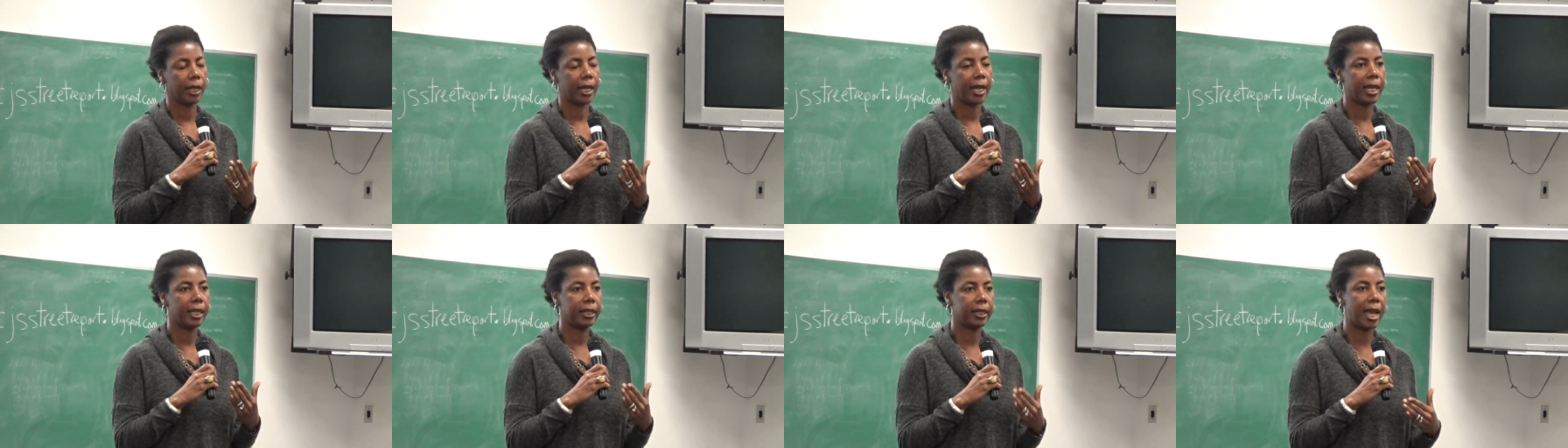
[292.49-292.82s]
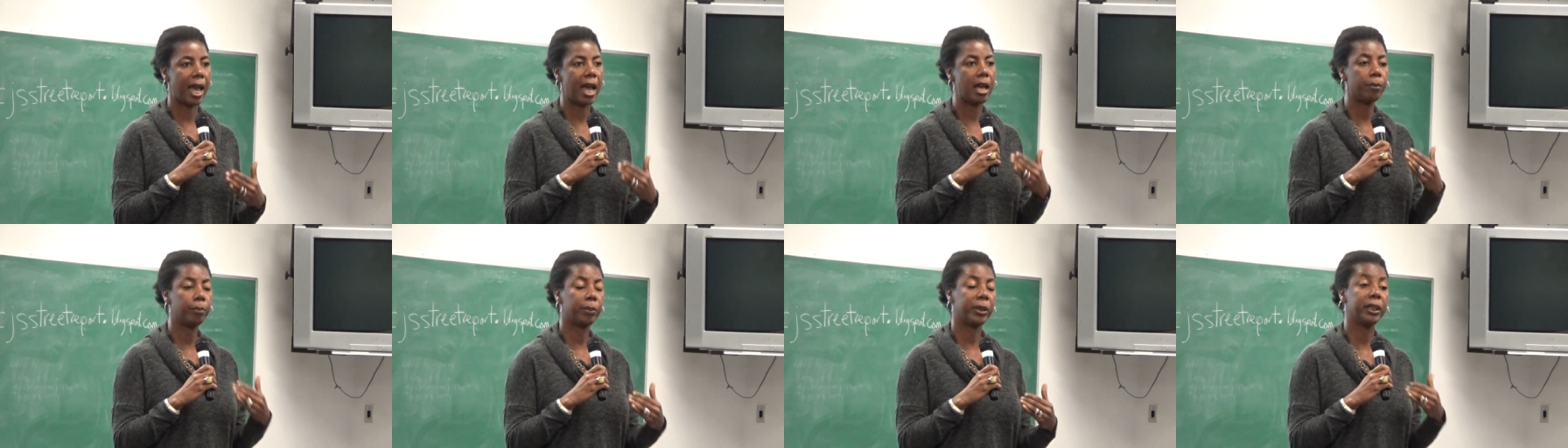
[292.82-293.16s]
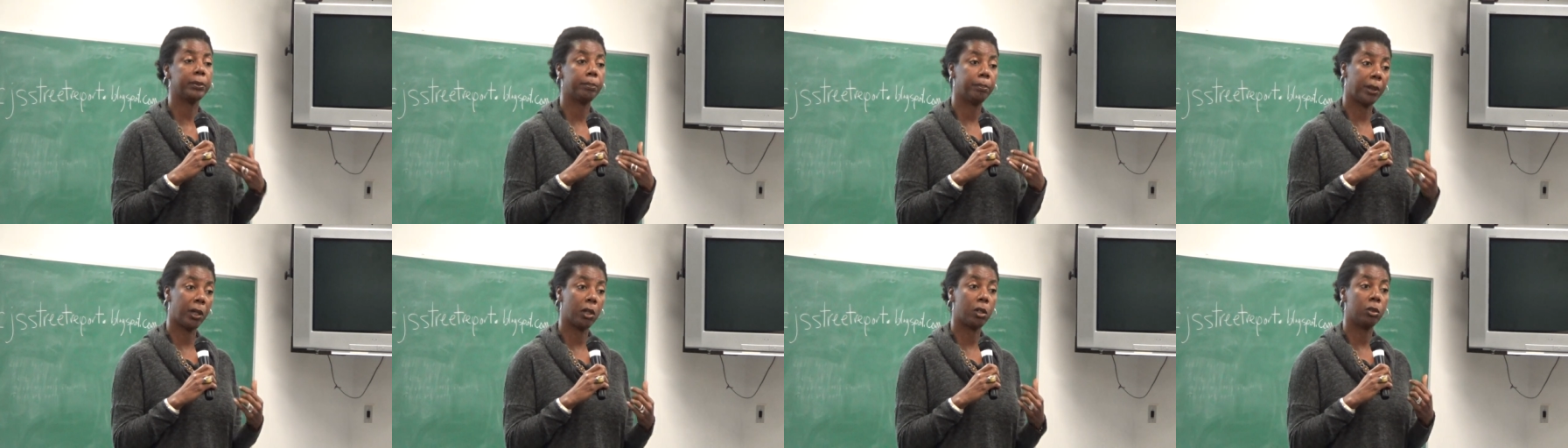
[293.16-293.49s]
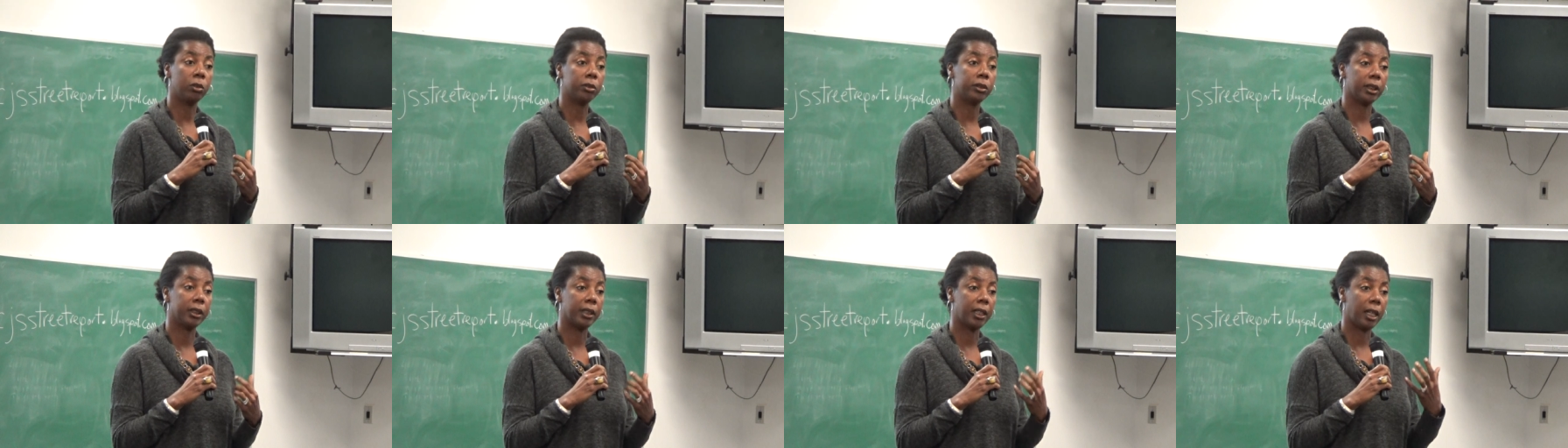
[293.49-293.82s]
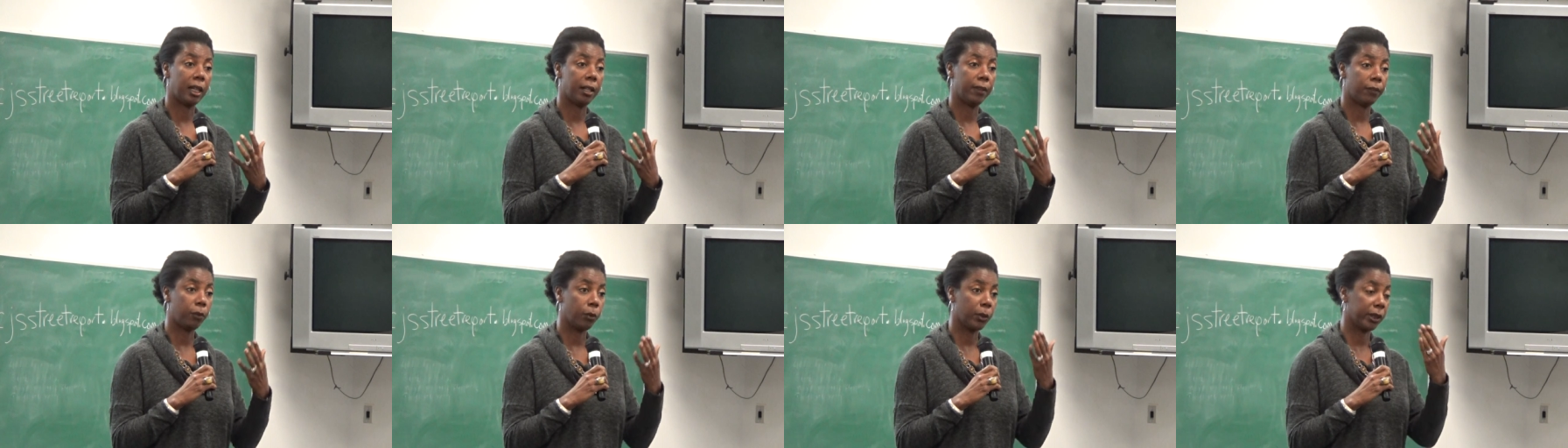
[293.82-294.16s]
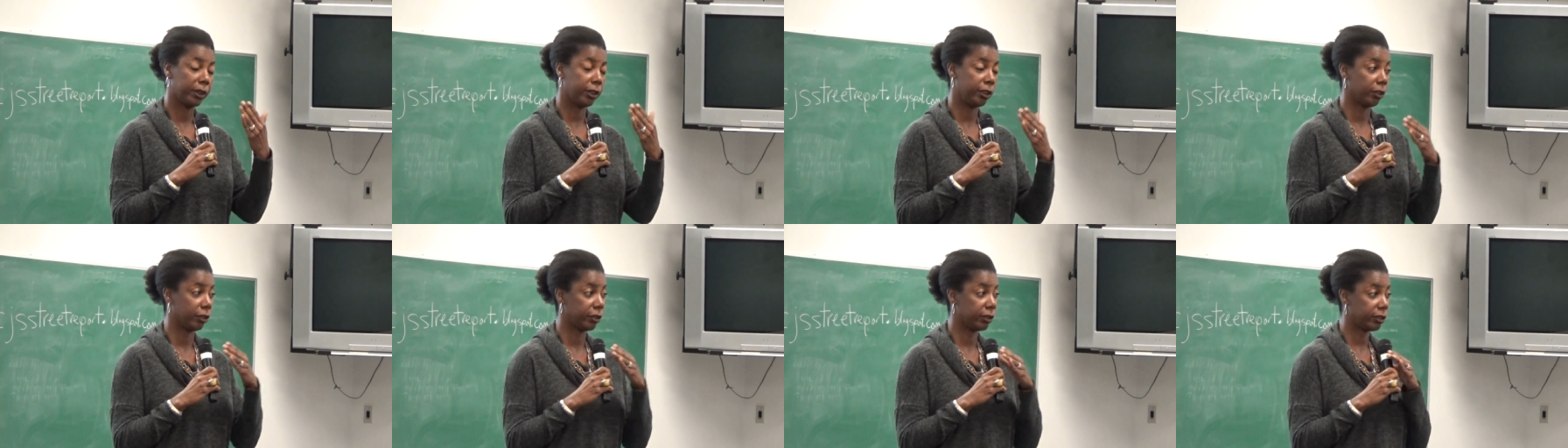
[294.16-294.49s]
And not be bold enough
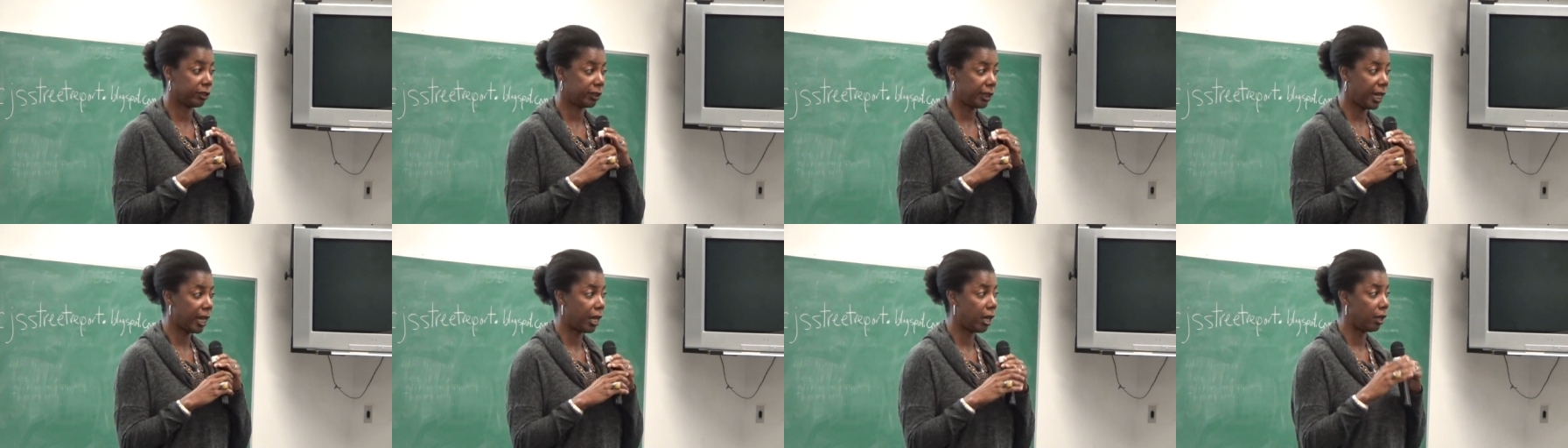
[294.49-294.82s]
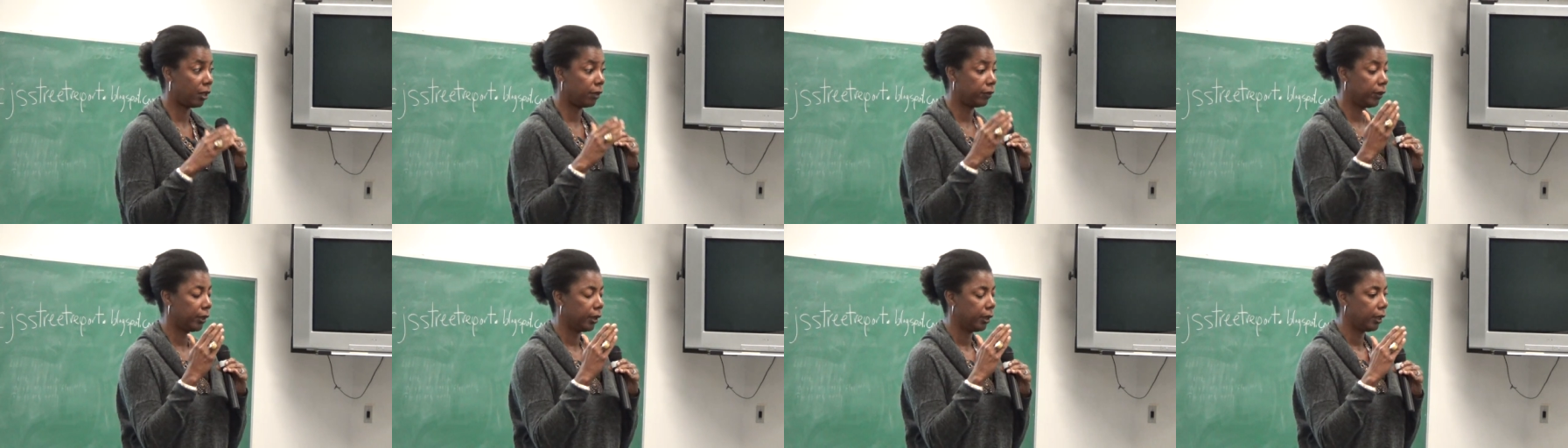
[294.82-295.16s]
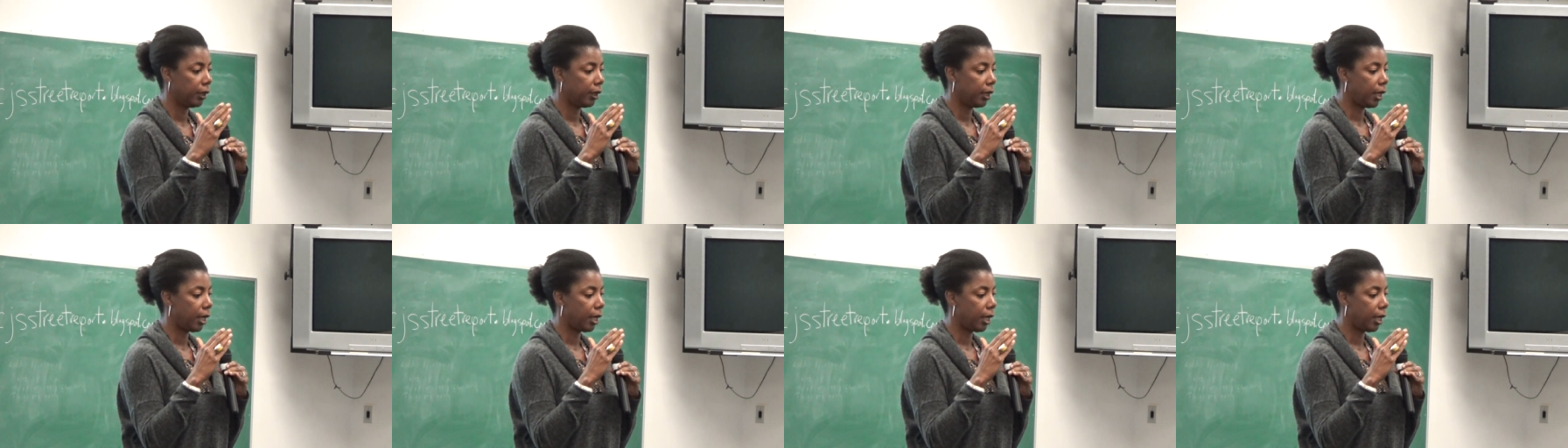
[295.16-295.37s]
with yourself.